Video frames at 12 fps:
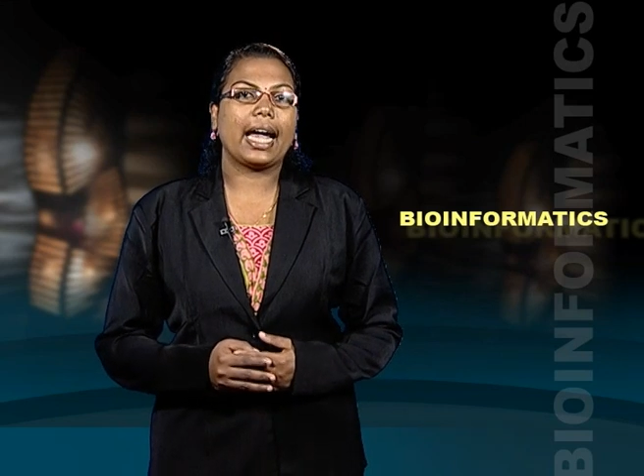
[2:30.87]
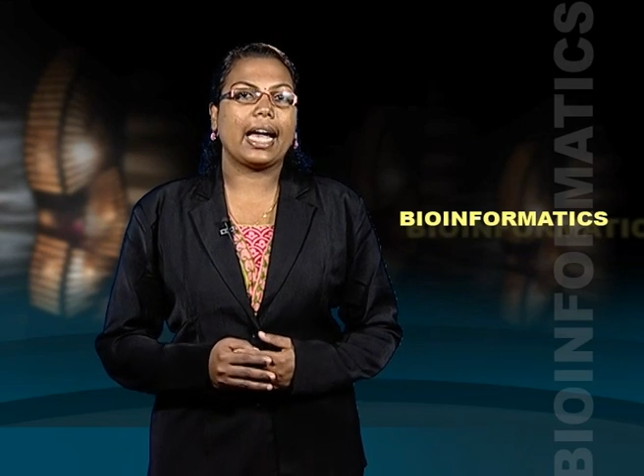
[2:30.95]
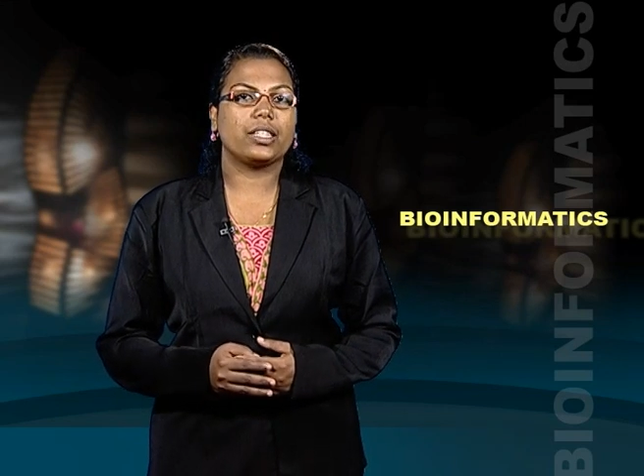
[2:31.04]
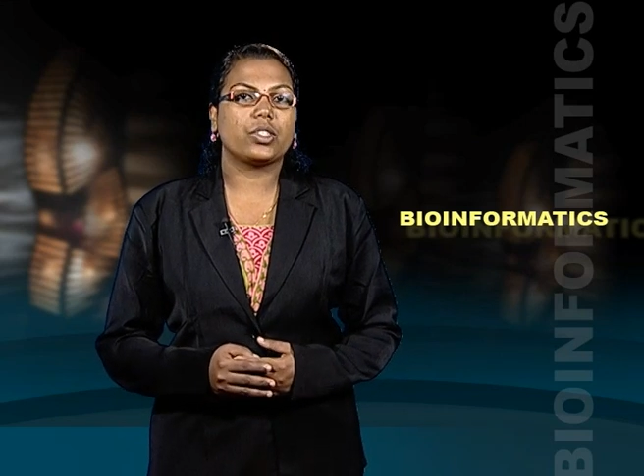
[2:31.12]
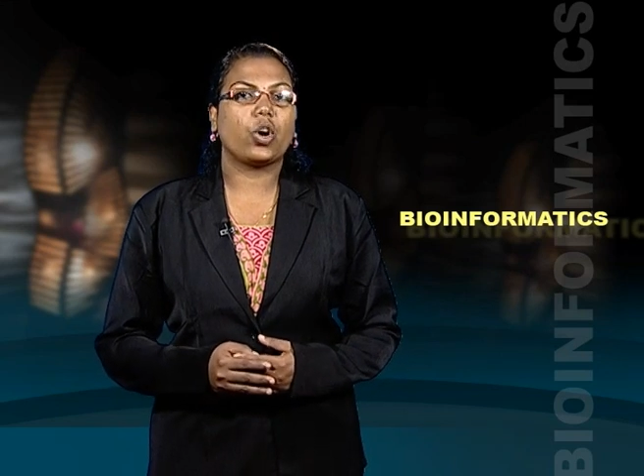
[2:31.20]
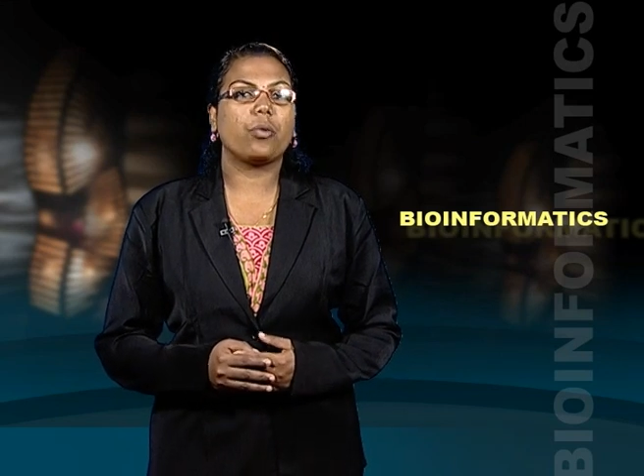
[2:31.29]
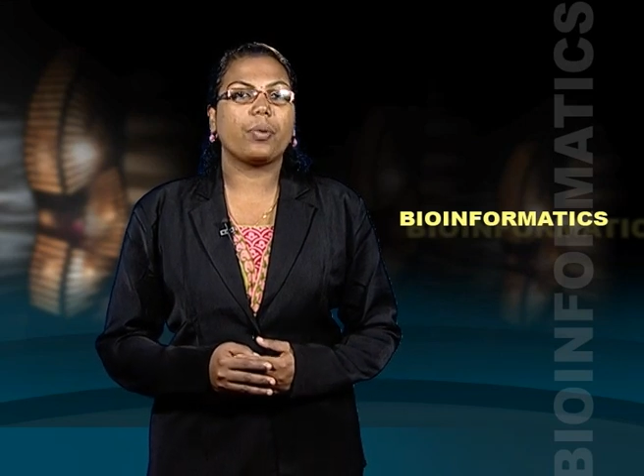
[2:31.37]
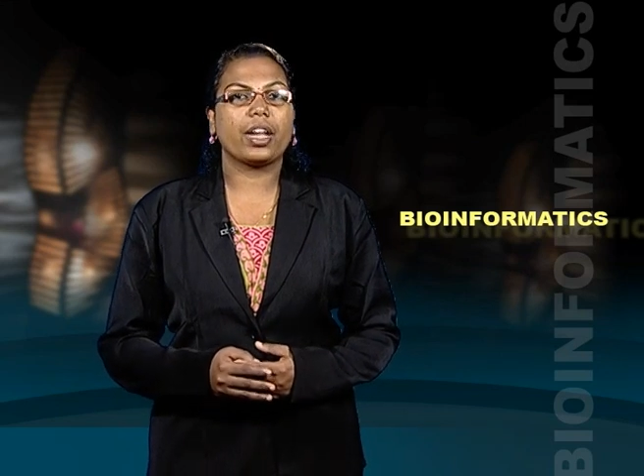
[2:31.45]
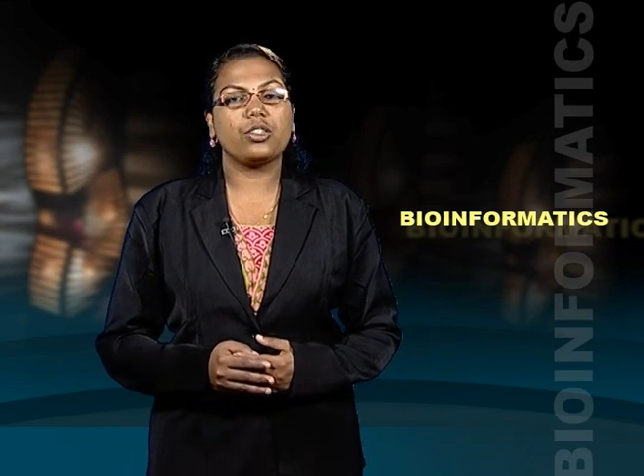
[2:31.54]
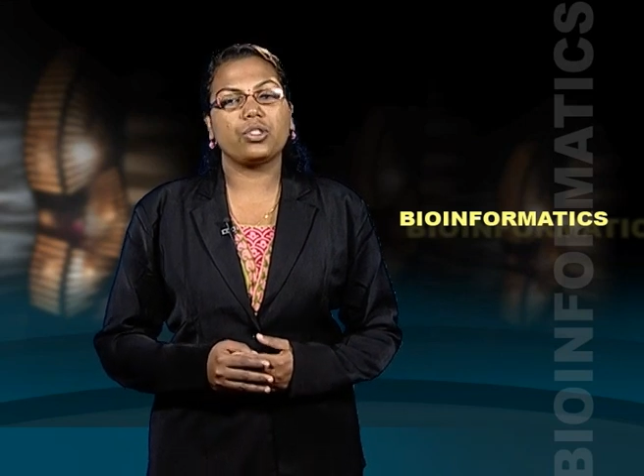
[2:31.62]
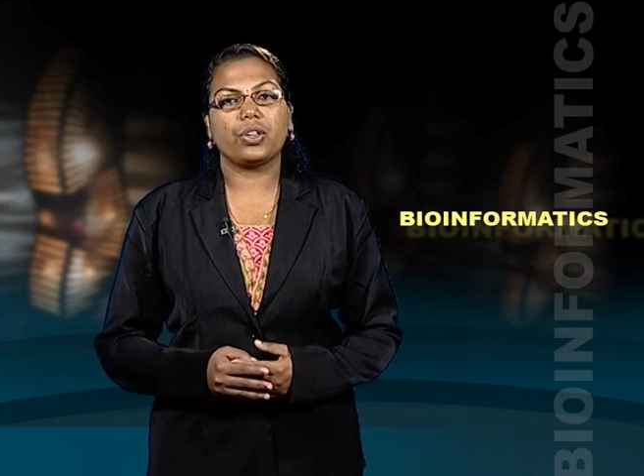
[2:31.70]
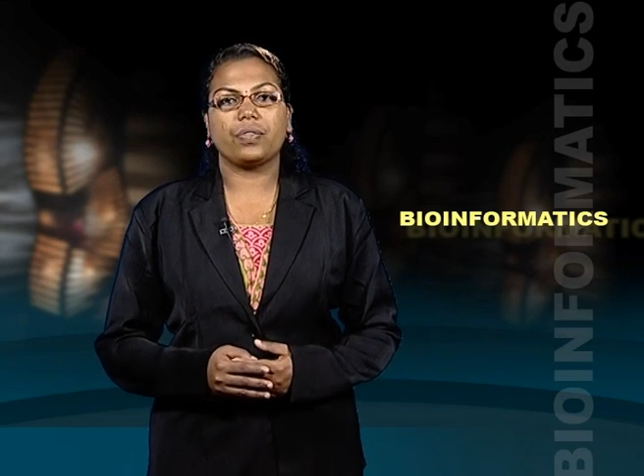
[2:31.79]
and
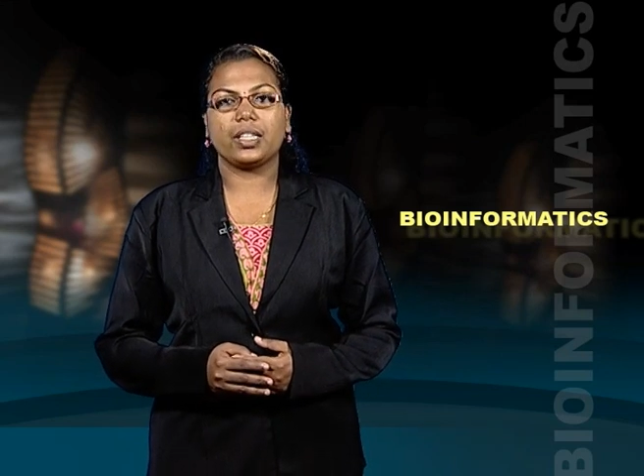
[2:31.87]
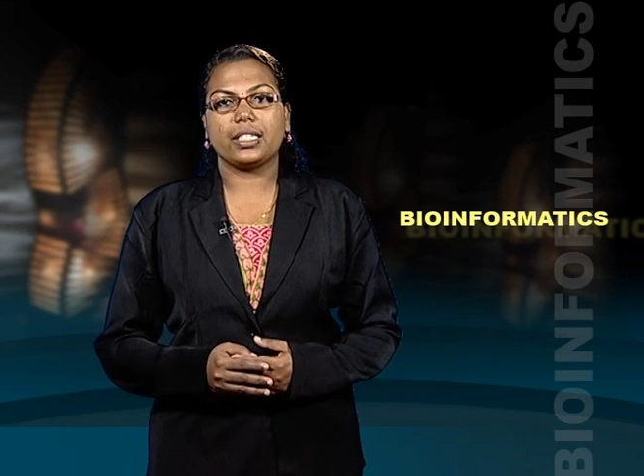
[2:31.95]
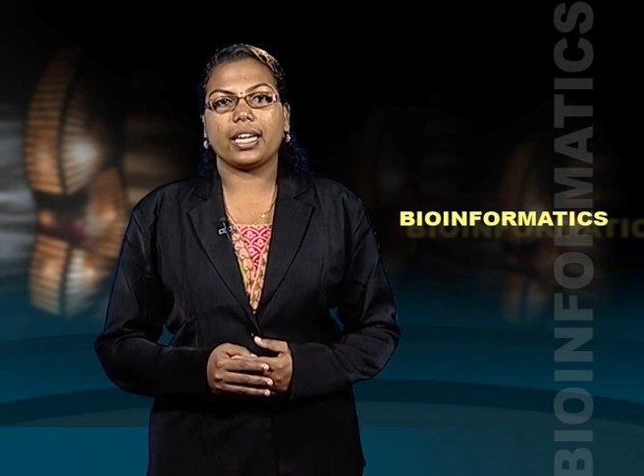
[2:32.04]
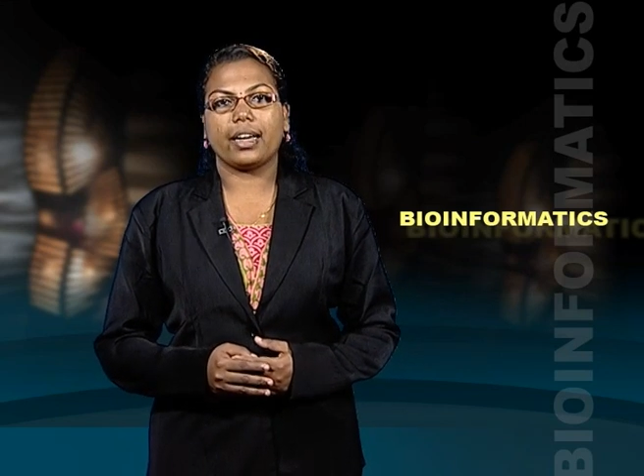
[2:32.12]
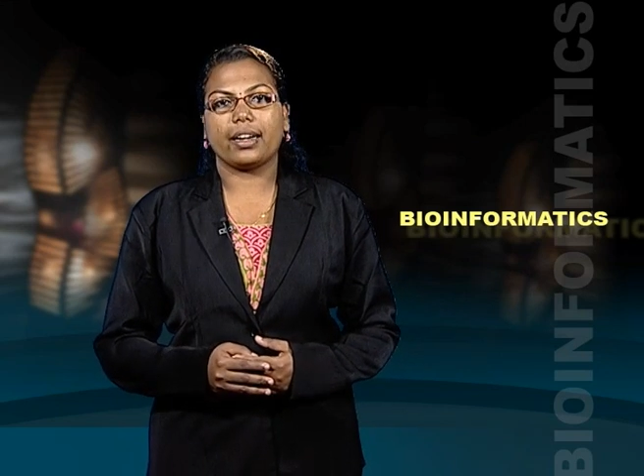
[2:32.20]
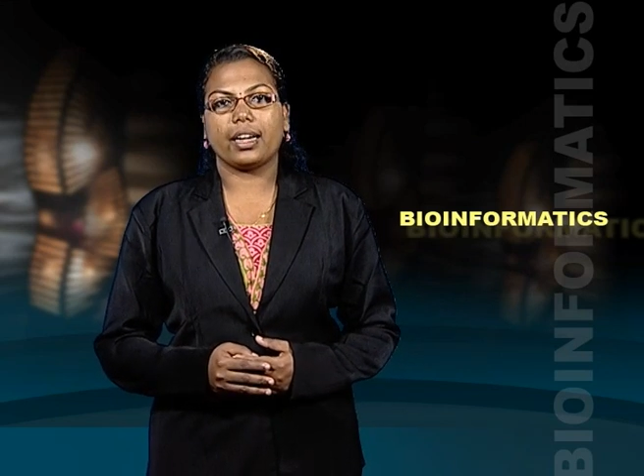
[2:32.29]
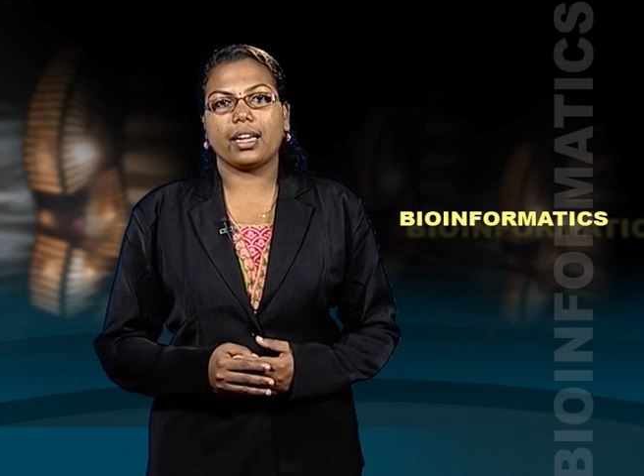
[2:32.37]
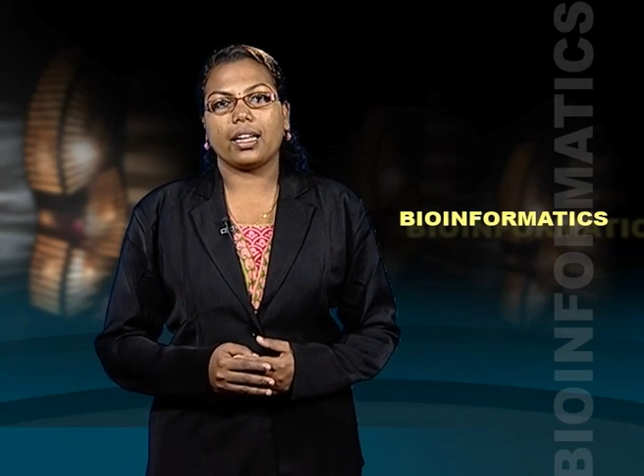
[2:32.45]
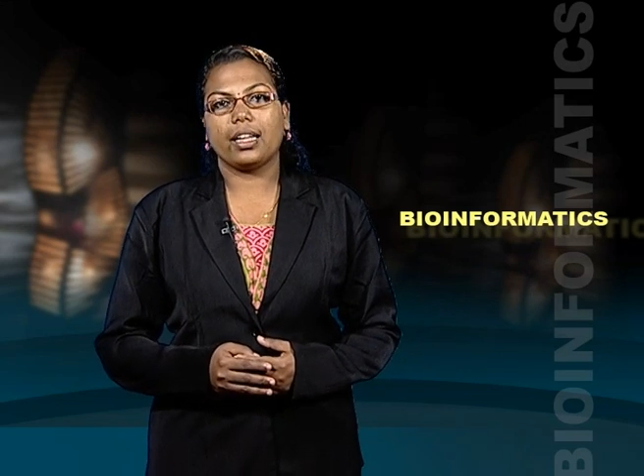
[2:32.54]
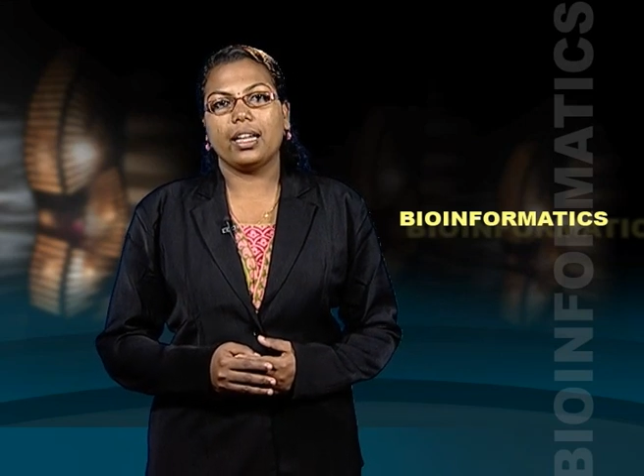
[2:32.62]
operation of the tRNA.